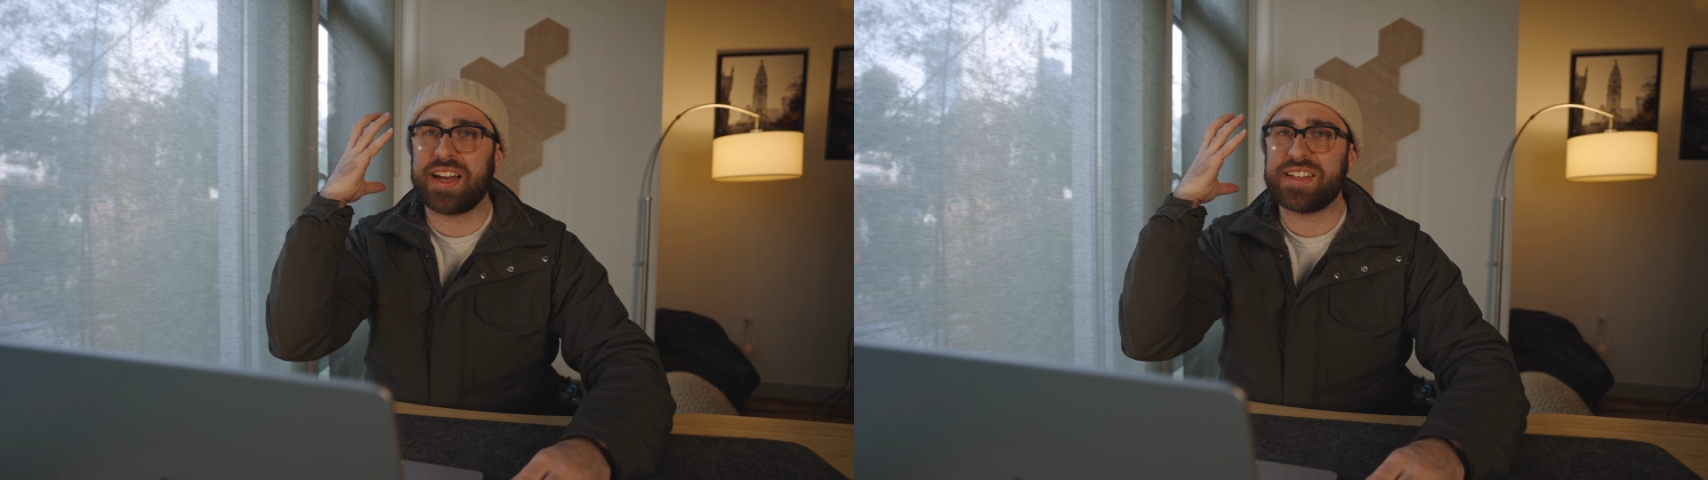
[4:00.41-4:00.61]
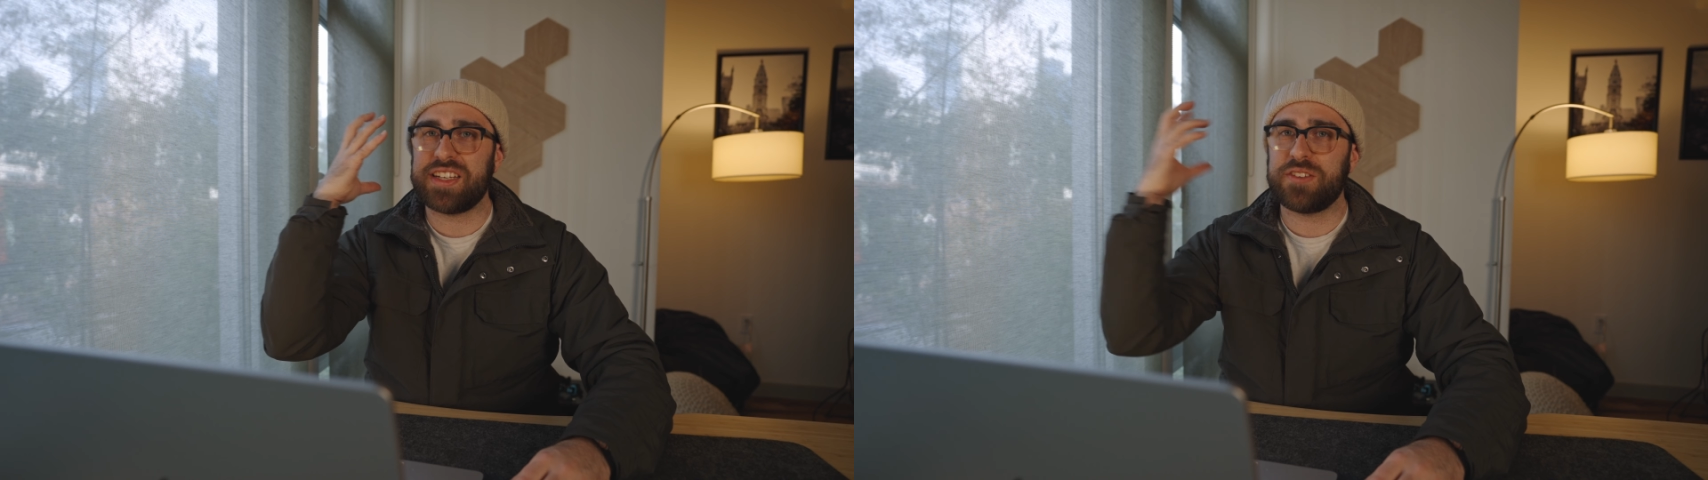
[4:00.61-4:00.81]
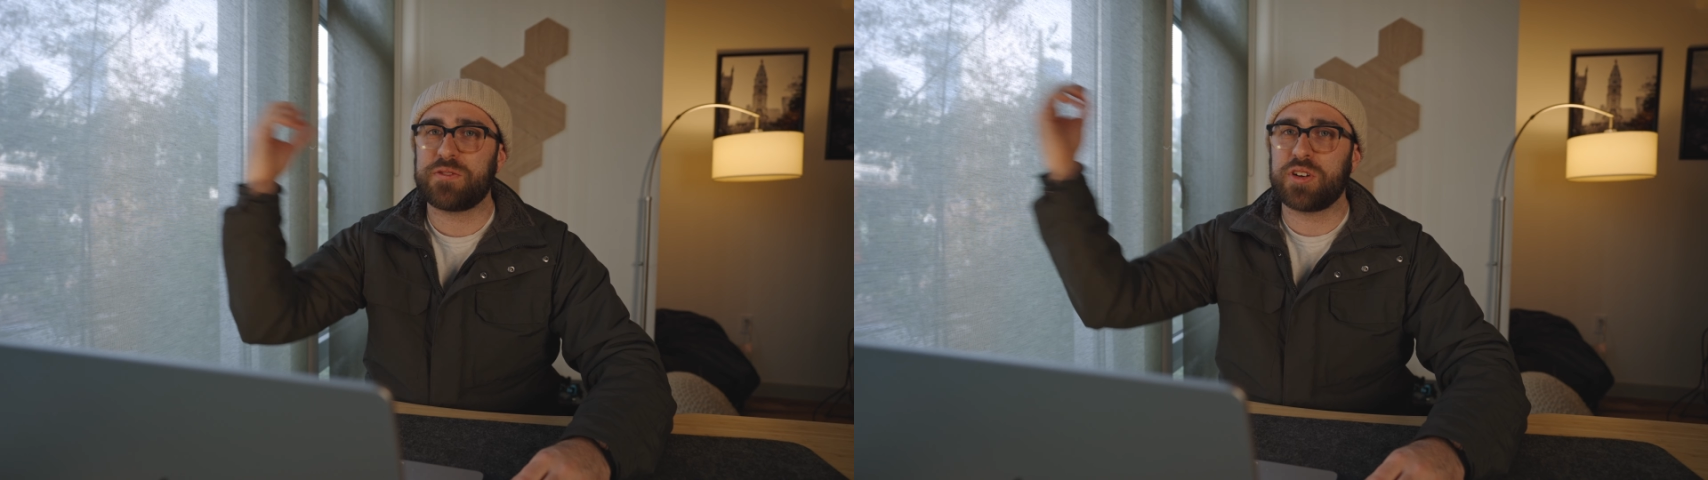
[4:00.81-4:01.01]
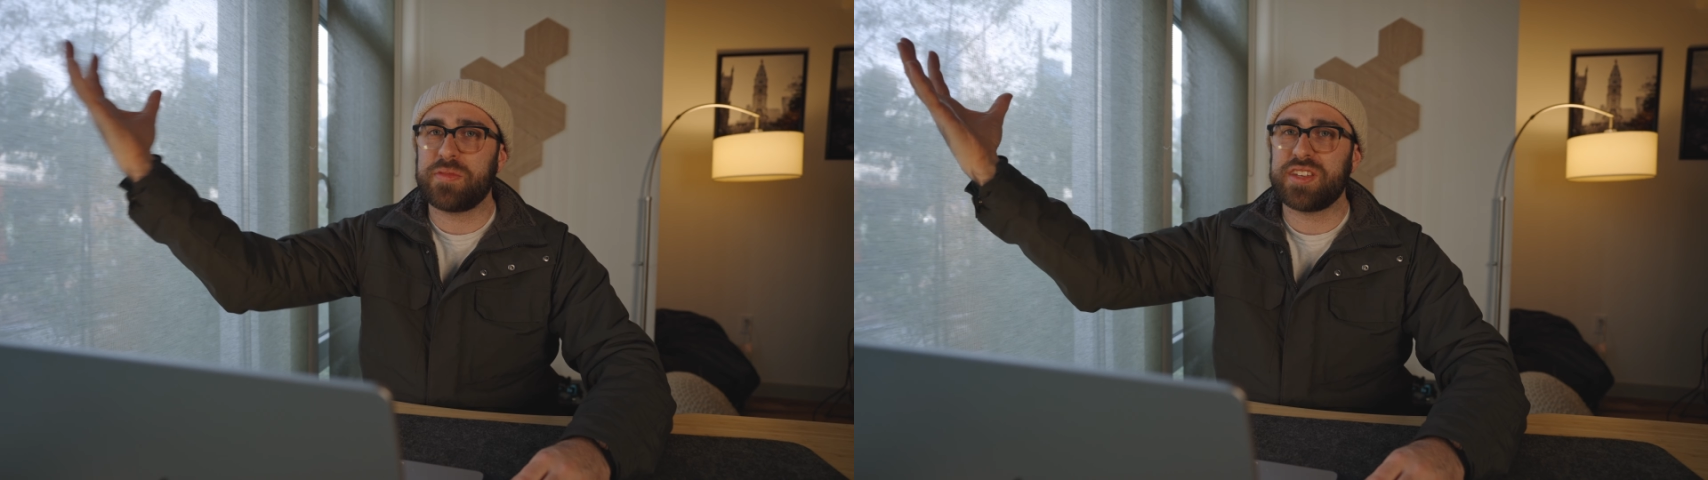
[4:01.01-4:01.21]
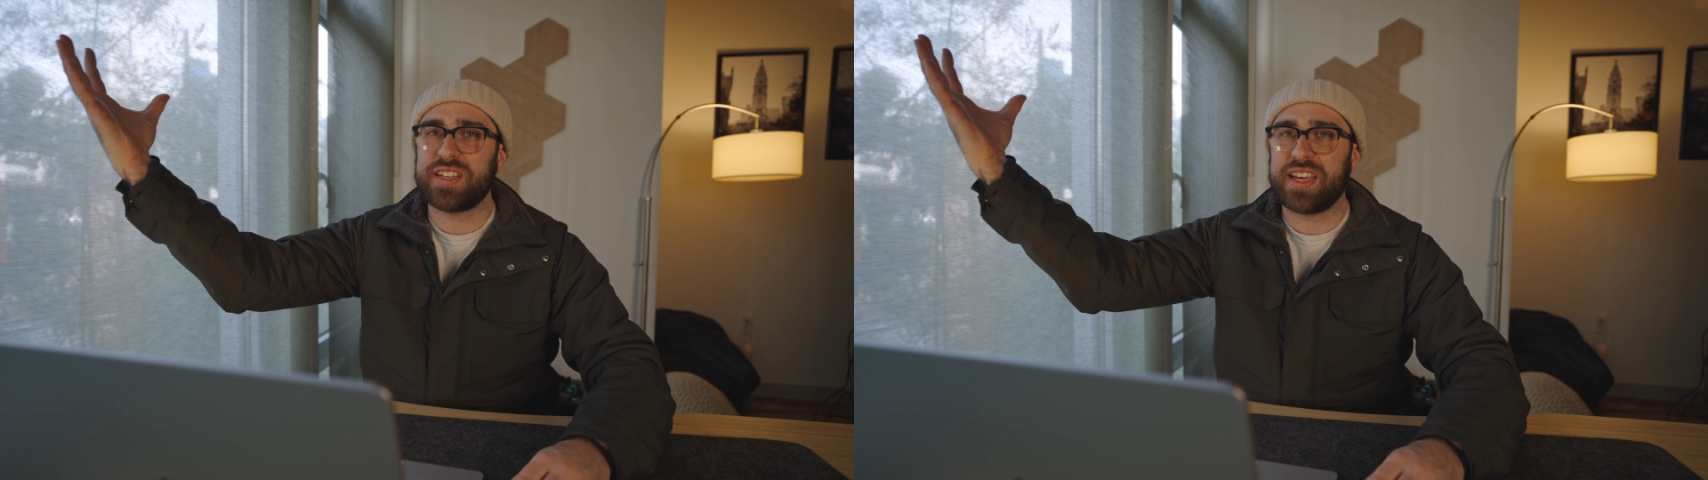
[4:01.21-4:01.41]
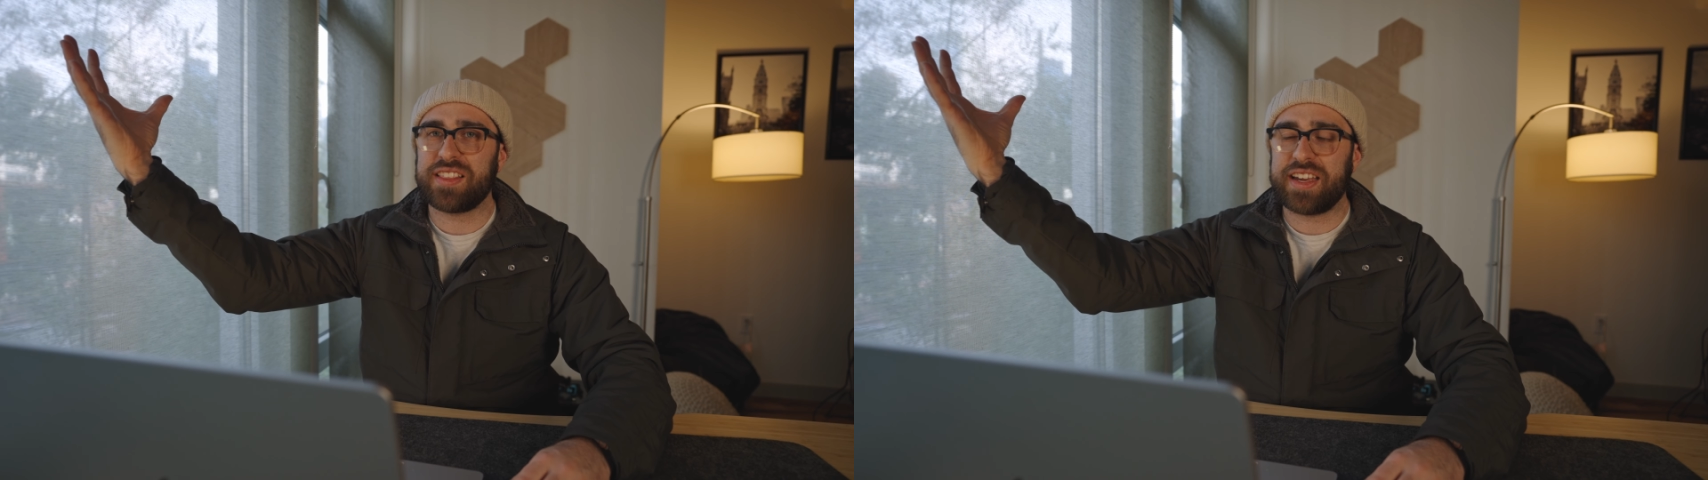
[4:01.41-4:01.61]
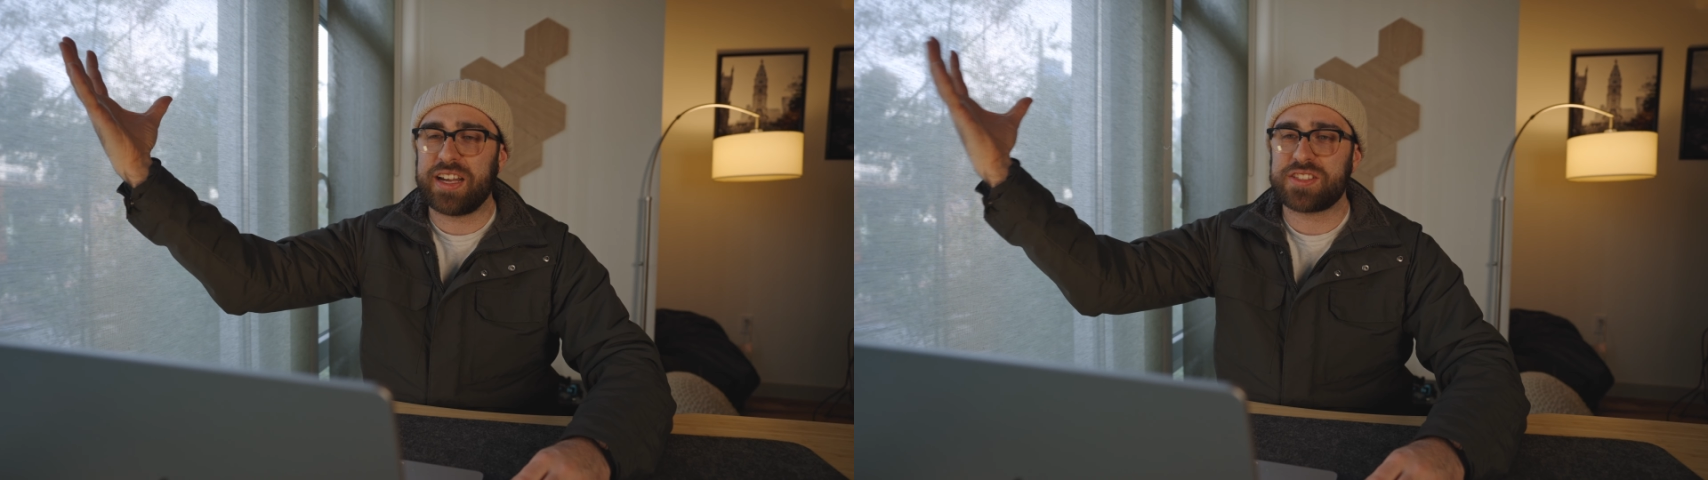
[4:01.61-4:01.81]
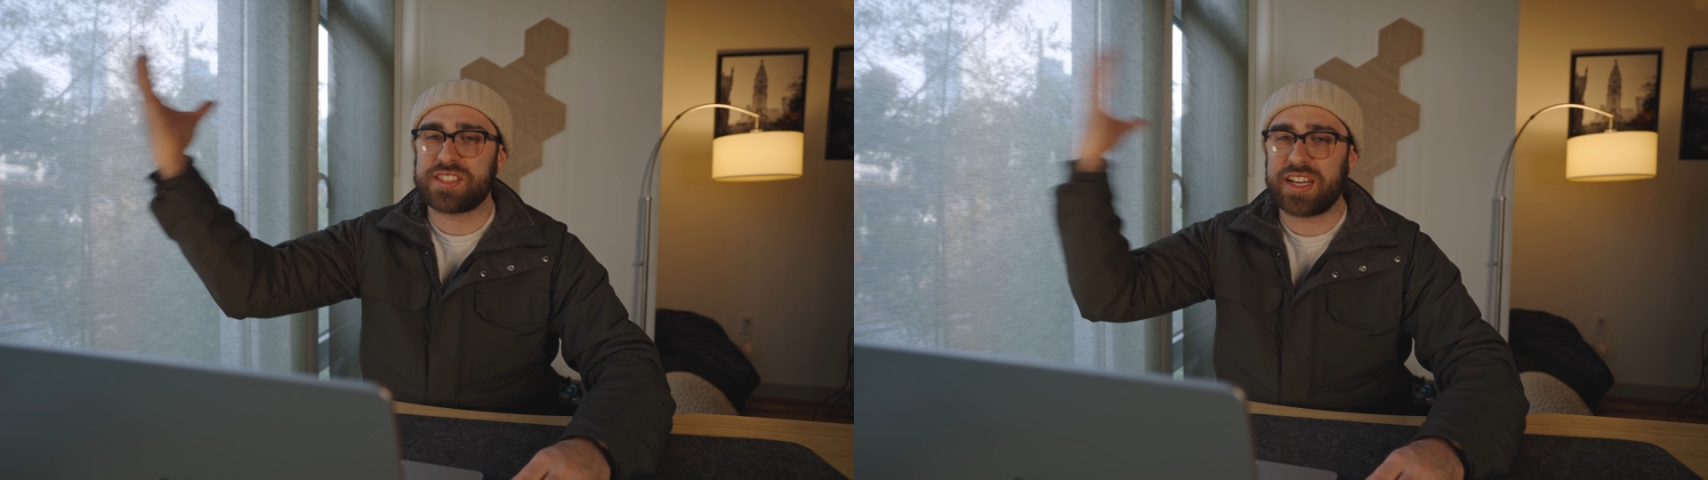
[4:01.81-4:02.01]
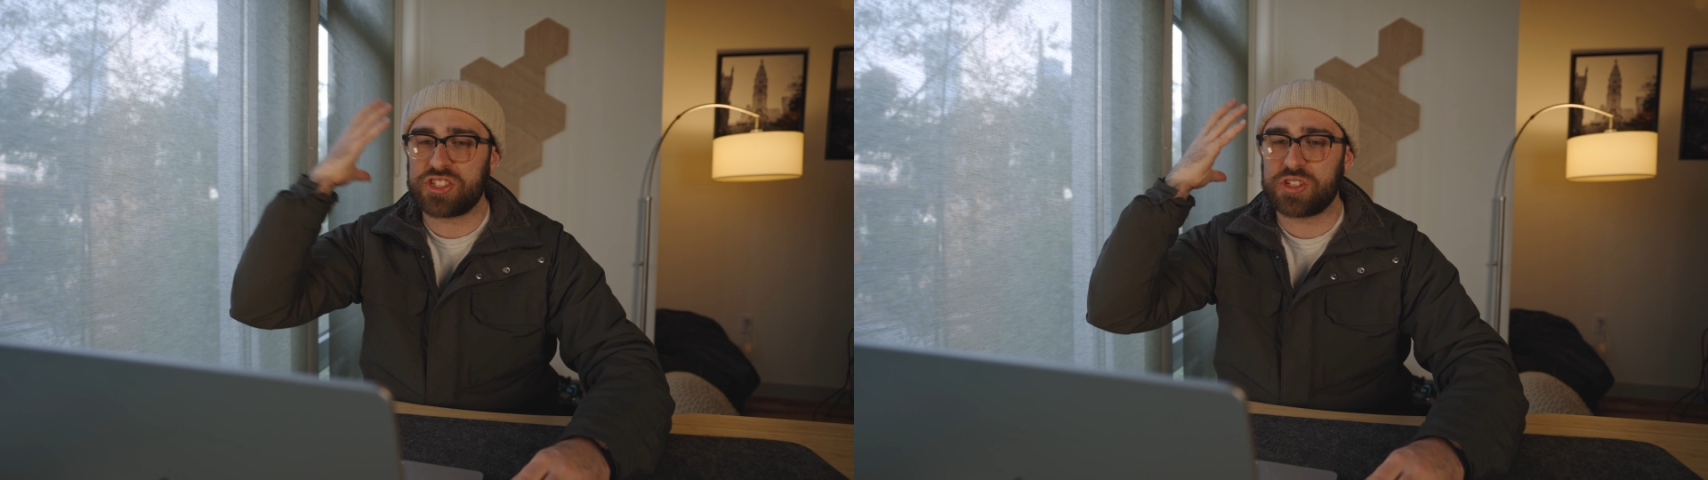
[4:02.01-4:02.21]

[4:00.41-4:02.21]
I need from the daylight outside